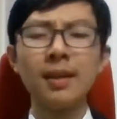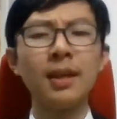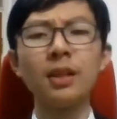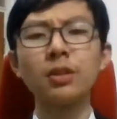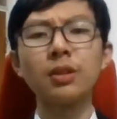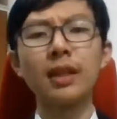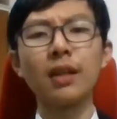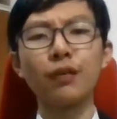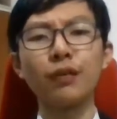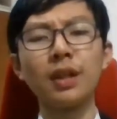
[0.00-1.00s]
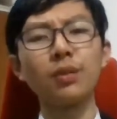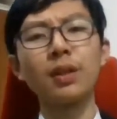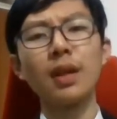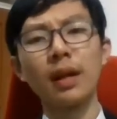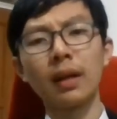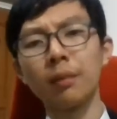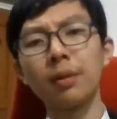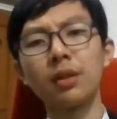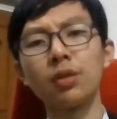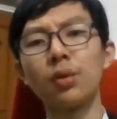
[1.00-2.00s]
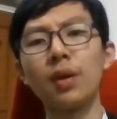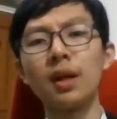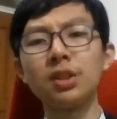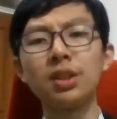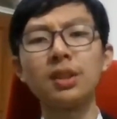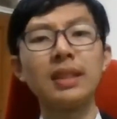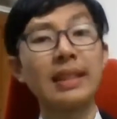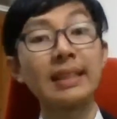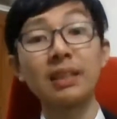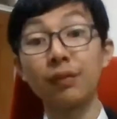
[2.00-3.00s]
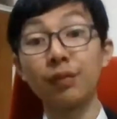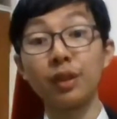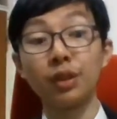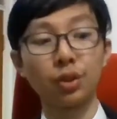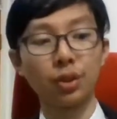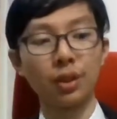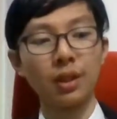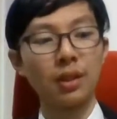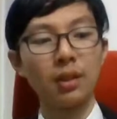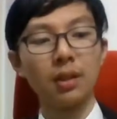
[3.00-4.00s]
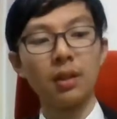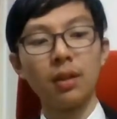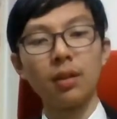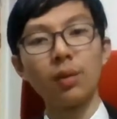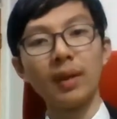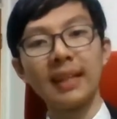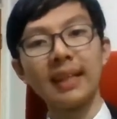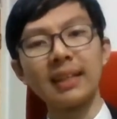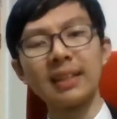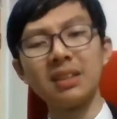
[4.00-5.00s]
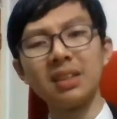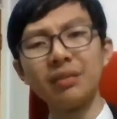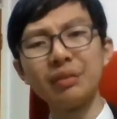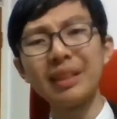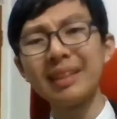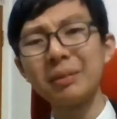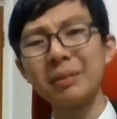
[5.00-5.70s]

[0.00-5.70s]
eight or nine out of ten. Would I recommend you watch it? Yes, definitely, sure. Do I think it deserves it?